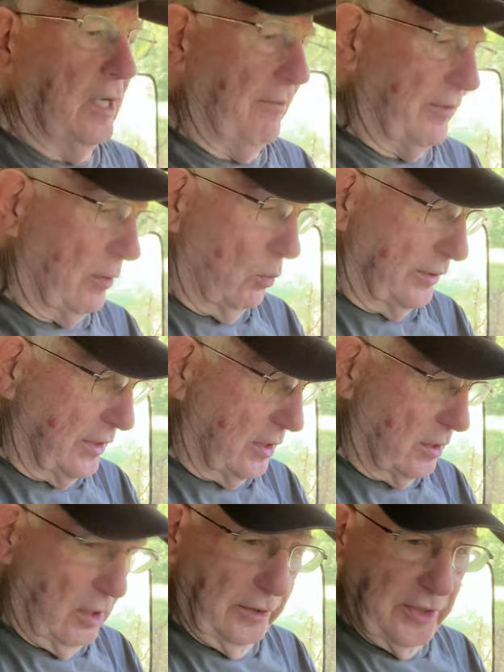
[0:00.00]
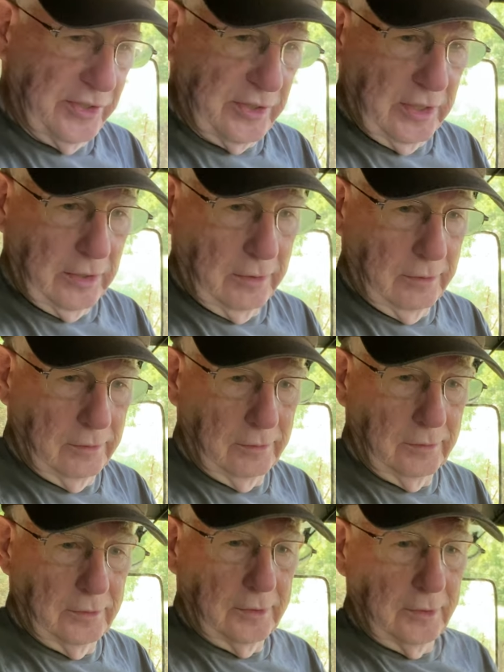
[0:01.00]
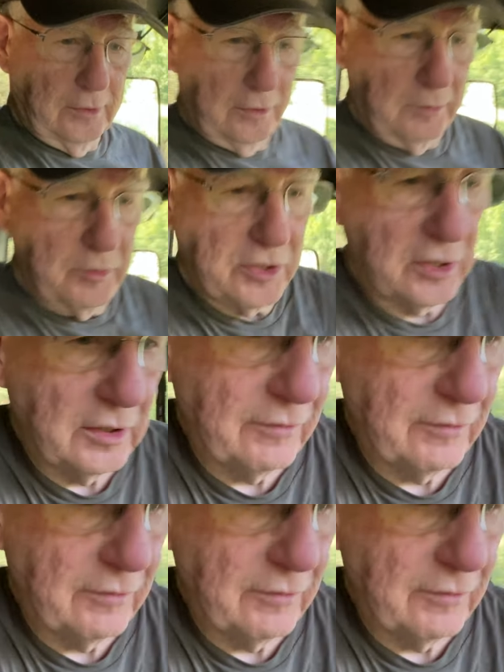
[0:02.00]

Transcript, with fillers: I forgot what they call this thing. Let me see